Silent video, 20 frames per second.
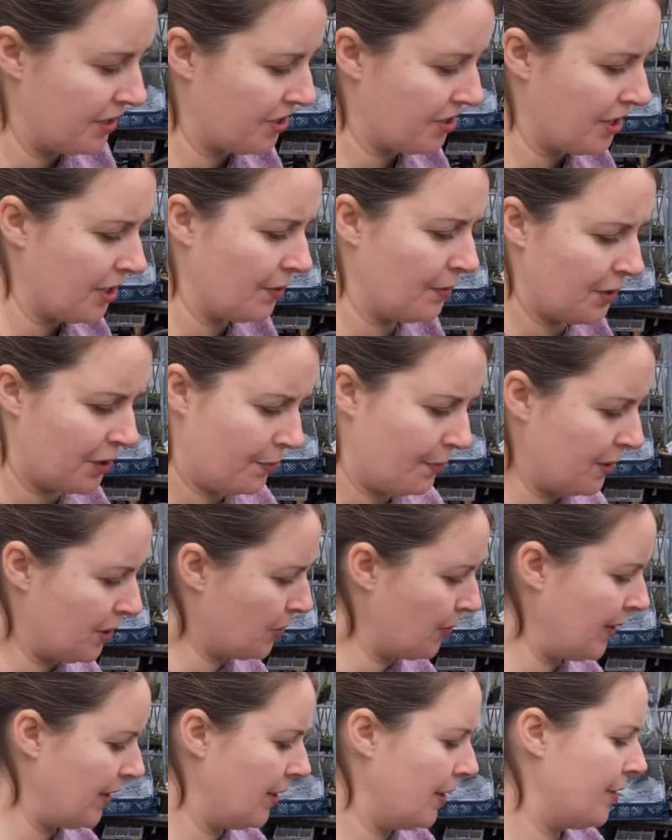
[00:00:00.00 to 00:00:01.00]
distinguished
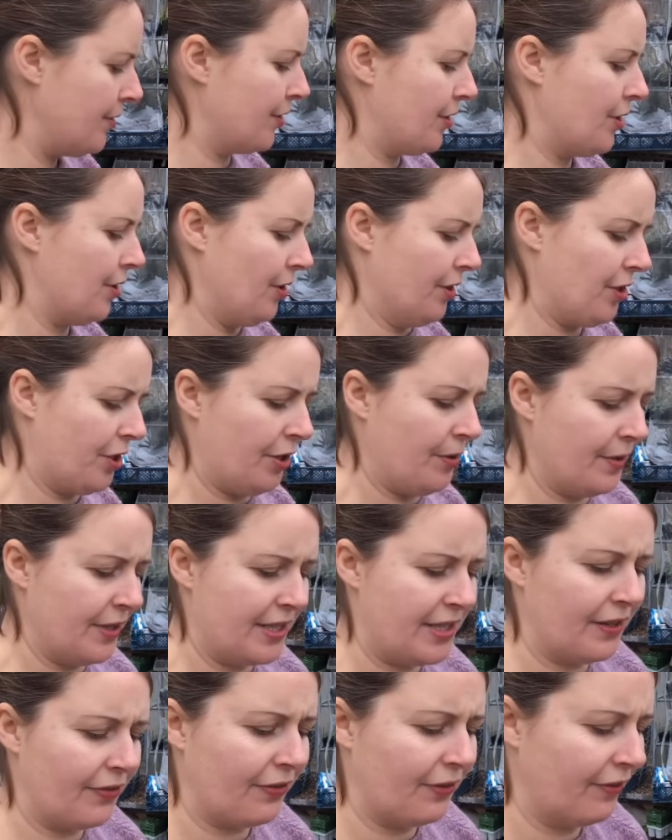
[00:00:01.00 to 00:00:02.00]
between those two as
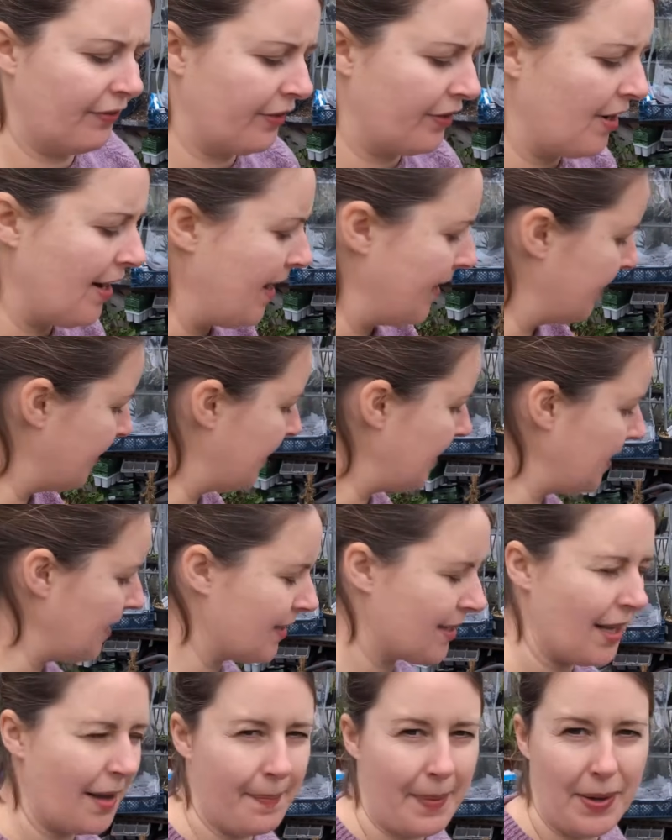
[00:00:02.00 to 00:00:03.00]
different
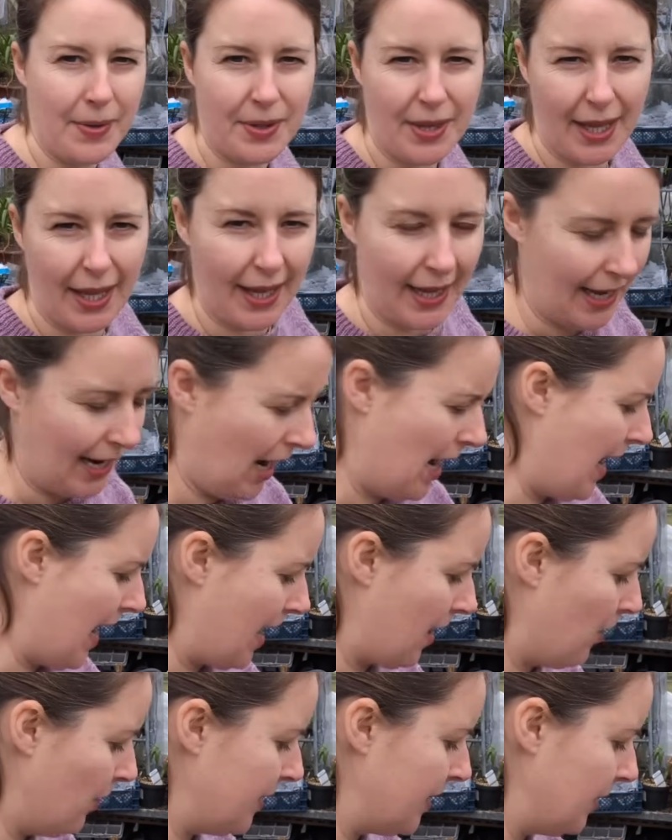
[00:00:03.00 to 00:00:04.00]
varieties. They're both a, an
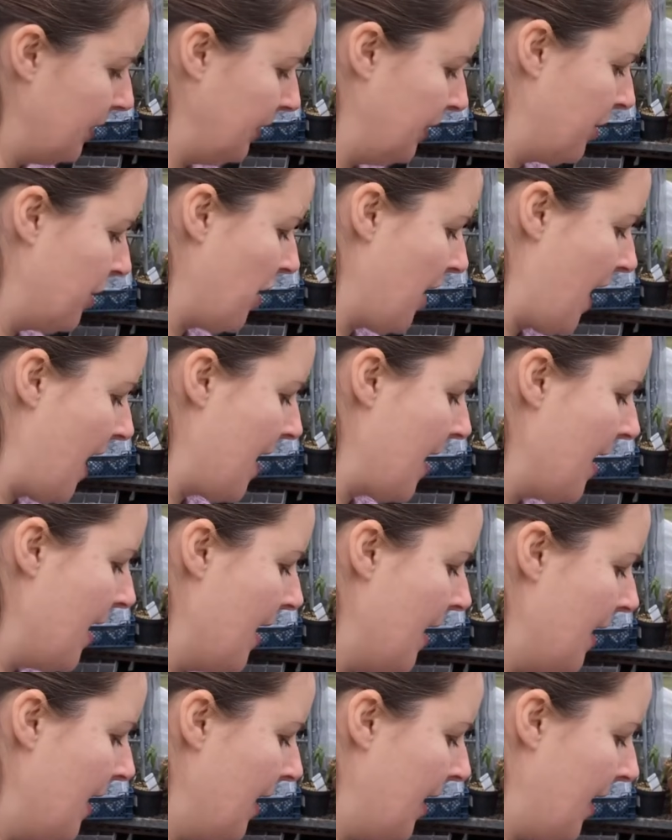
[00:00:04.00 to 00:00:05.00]
Aqua Dulce,
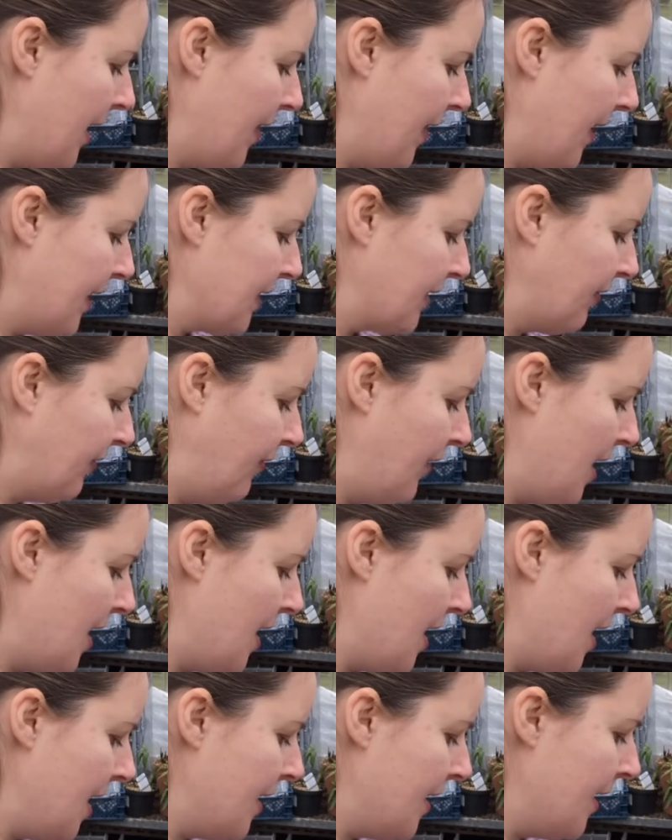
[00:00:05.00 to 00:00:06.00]
and that's
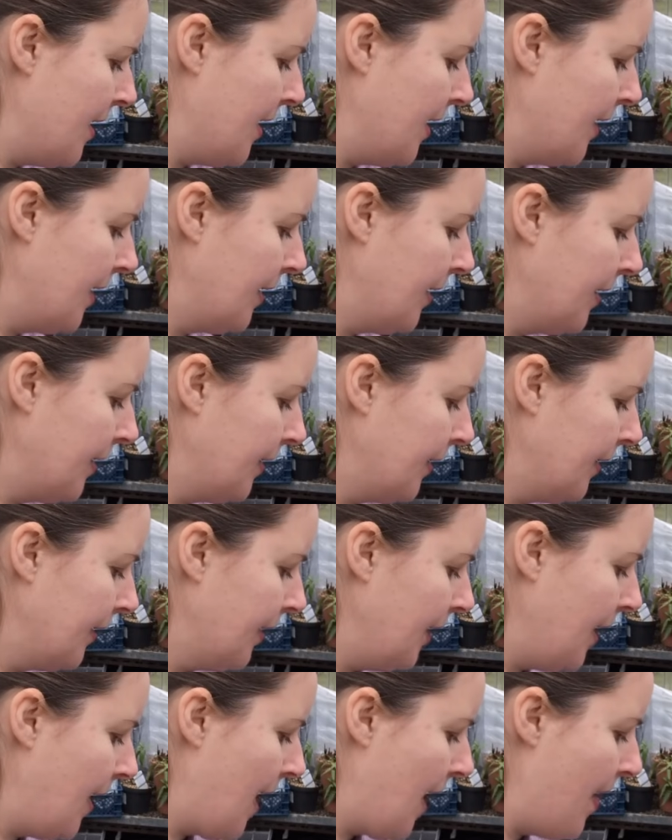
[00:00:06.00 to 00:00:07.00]
fine.
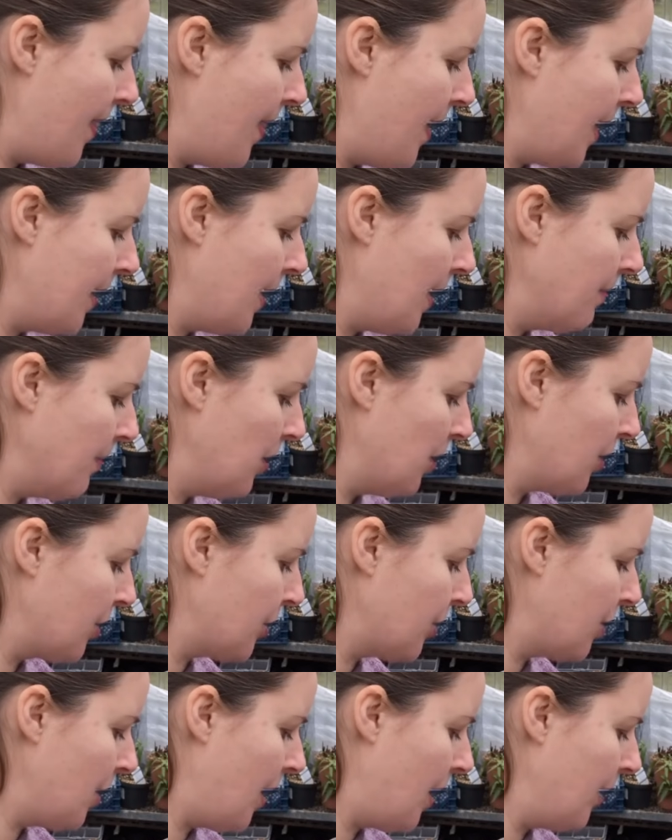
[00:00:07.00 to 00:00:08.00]
And then I'm going
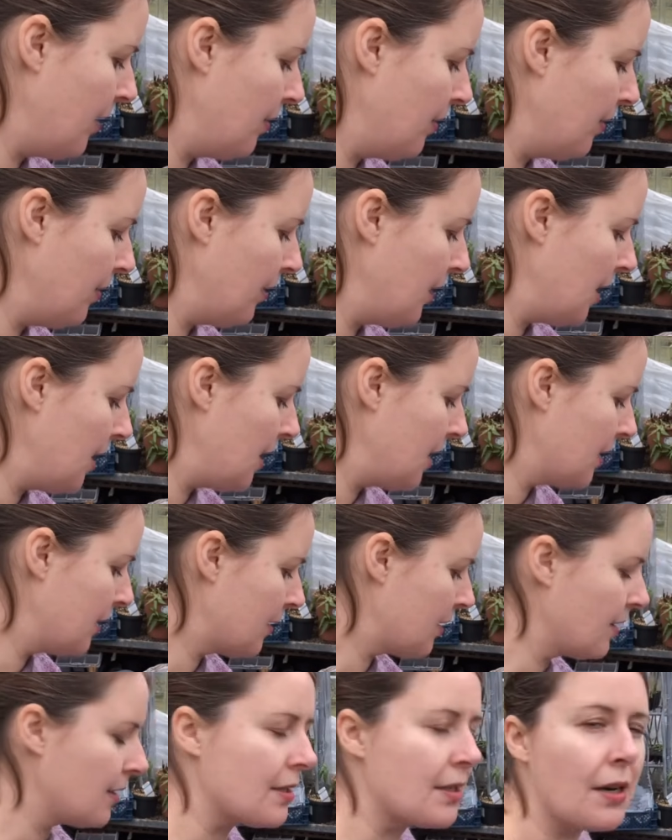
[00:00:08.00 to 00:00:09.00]
to sow the,
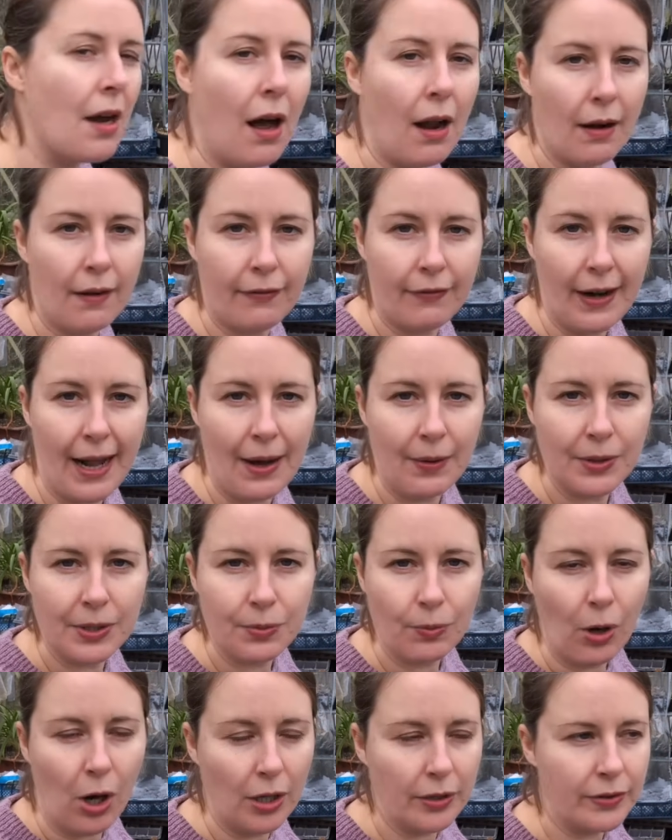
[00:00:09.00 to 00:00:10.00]
the scarlet
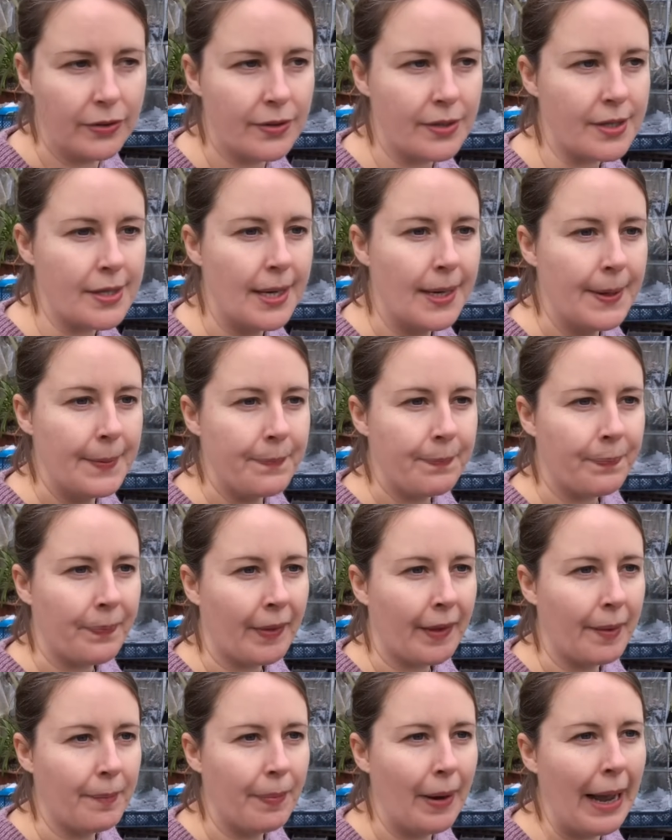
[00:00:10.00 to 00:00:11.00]
flowered ones
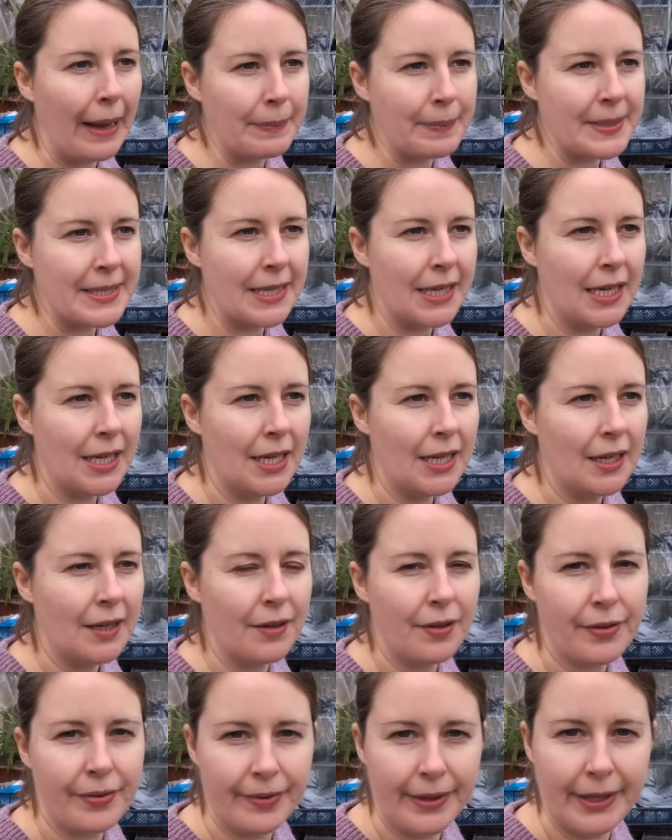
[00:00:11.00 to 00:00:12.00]
perhaps in
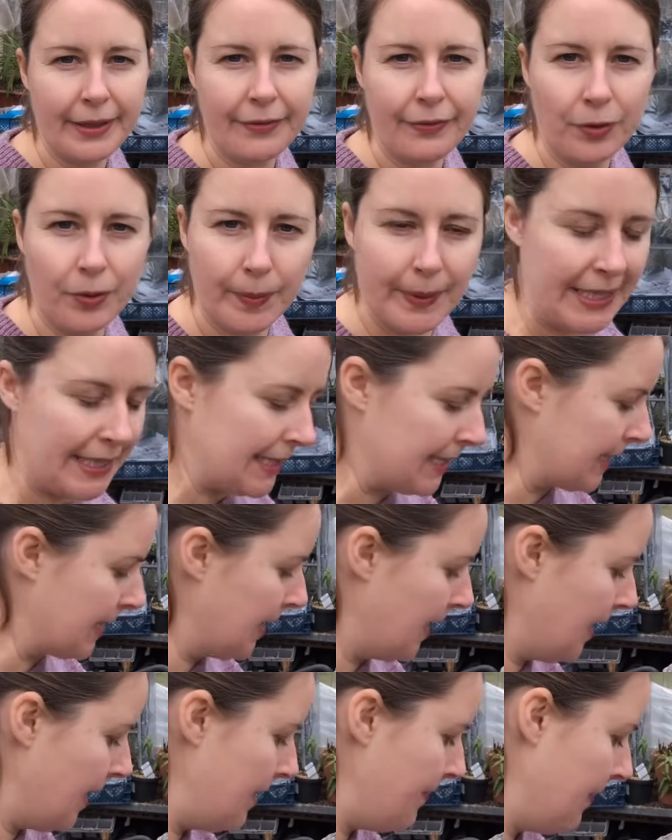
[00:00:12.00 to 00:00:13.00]
three, four weeks
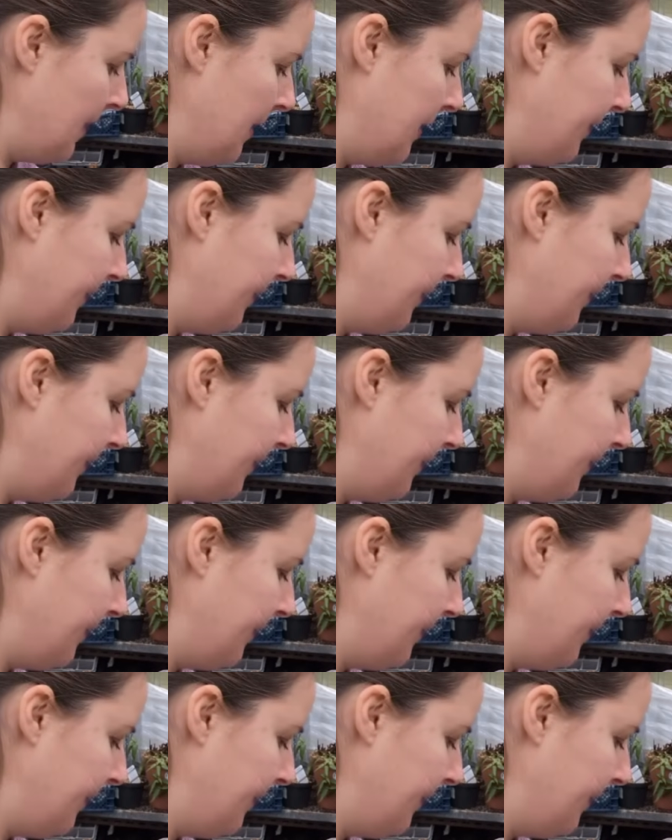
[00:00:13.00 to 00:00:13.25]
time.